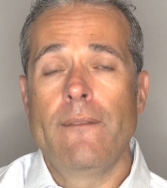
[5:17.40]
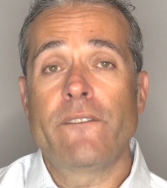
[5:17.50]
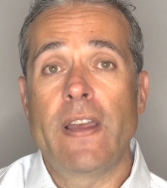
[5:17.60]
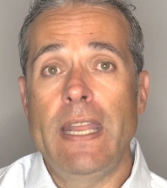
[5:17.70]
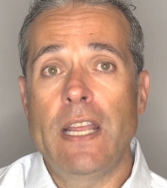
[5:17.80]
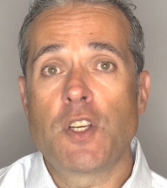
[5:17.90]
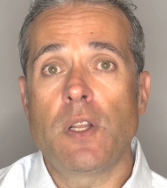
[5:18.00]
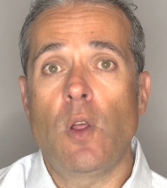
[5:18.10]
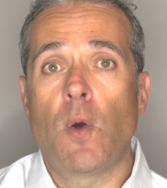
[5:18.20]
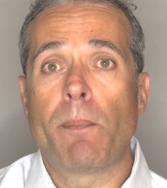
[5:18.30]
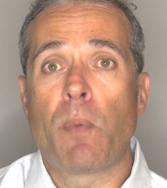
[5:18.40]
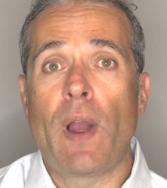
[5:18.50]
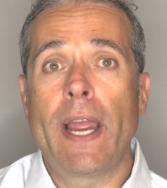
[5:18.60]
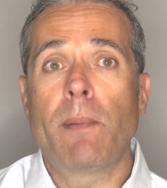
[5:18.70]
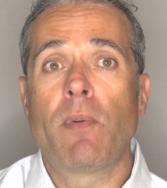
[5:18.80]
financial or
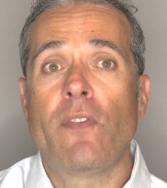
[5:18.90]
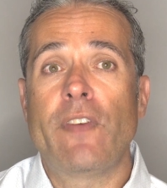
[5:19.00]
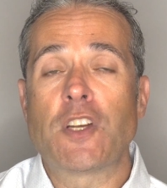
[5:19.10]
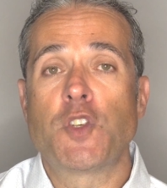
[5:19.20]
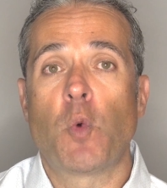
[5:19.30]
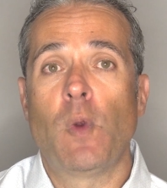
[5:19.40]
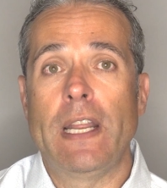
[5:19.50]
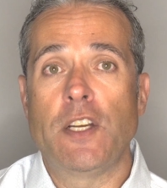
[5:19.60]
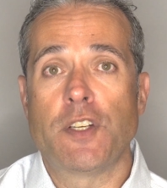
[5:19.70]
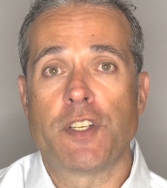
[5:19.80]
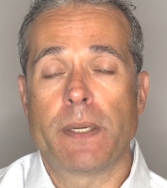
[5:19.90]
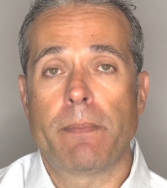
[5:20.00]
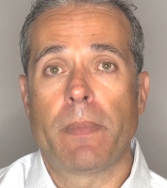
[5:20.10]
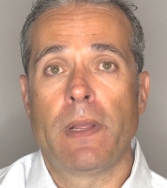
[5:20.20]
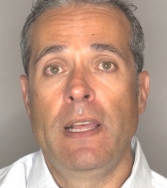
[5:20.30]
prior professional relationship.
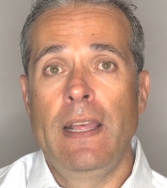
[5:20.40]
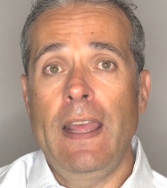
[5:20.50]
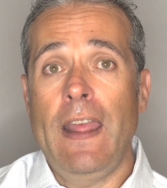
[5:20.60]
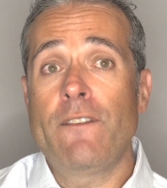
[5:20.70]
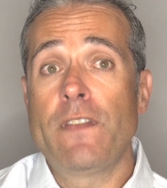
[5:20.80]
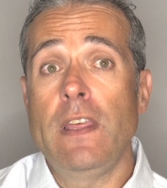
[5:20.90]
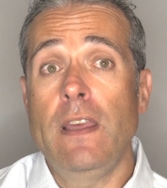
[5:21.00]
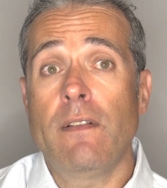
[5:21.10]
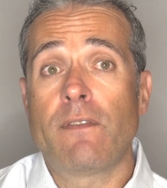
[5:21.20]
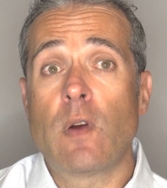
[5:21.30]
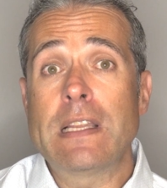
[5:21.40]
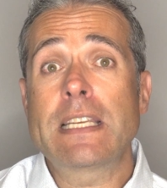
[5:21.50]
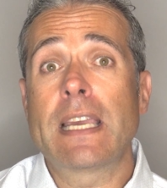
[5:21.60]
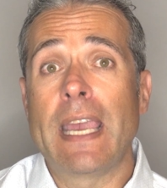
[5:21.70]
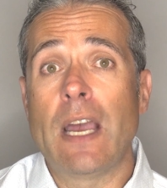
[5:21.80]
If the forensic
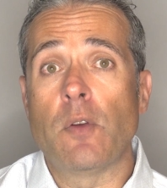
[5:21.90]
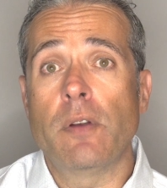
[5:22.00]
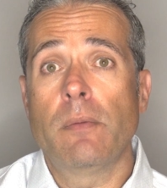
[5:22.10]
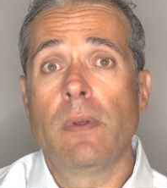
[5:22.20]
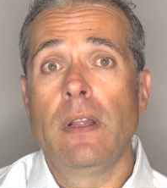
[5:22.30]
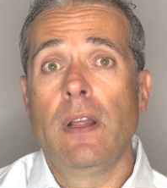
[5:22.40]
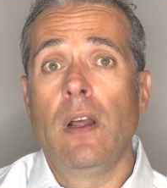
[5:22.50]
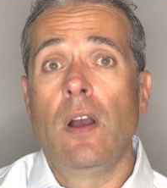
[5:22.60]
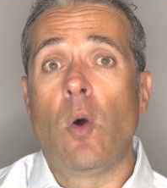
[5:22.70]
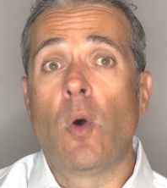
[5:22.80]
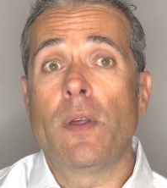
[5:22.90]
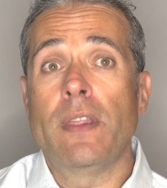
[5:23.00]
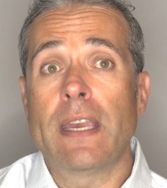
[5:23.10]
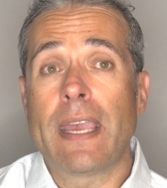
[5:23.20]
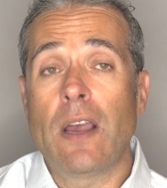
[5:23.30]
accountant or
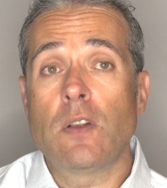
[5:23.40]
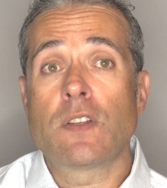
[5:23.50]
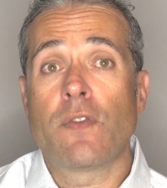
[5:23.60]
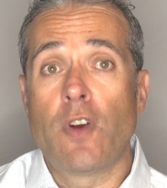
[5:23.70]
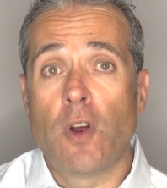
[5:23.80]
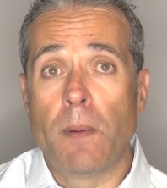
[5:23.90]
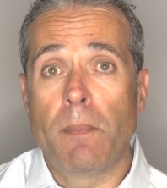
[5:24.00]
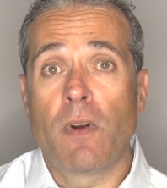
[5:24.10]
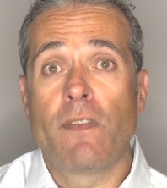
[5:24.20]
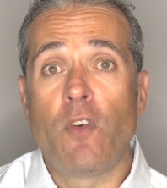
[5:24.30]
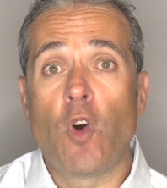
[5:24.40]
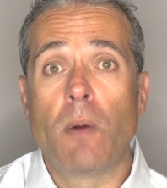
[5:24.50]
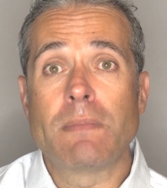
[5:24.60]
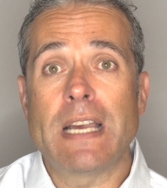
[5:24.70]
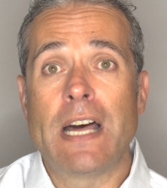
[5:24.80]
the accountant's firm
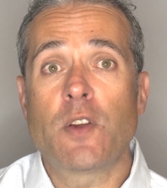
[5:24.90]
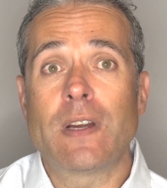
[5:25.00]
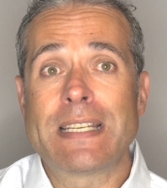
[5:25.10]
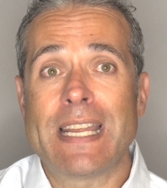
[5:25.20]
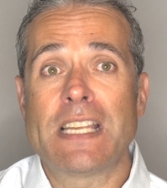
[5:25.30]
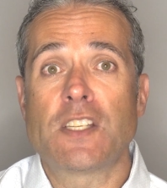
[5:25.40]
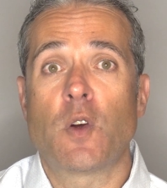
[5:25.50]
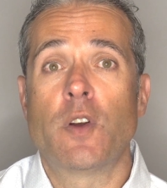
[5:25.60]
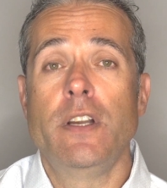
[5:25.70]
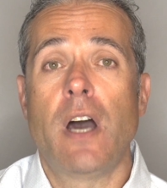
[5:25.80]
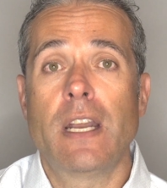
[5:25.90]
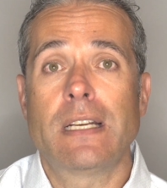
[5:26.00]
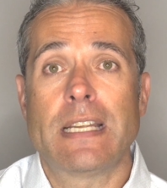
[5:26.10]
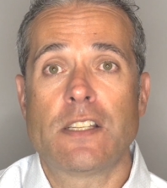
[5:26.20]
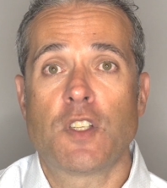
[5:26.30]
performs other attest or
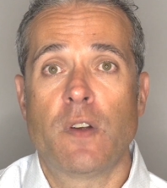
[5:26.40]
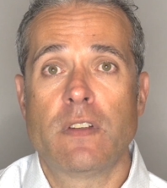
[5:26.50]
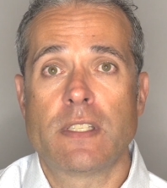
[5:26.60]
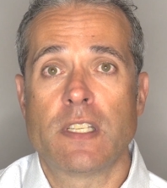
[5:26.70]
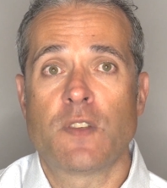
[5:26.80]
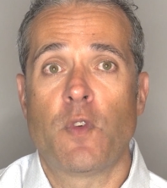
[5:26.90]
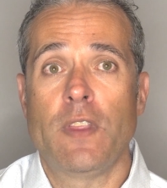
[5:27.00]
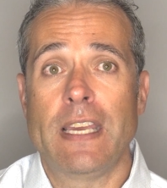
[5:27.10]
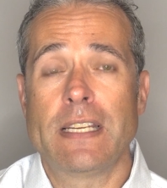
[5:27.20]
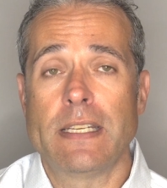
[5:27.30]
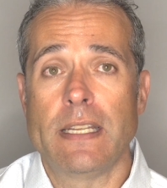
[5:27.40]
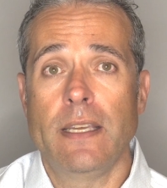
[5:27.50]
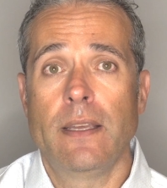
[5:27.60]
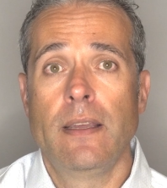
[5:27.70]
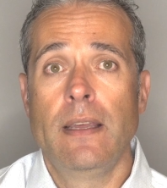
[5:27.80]
non-attest services for the entity,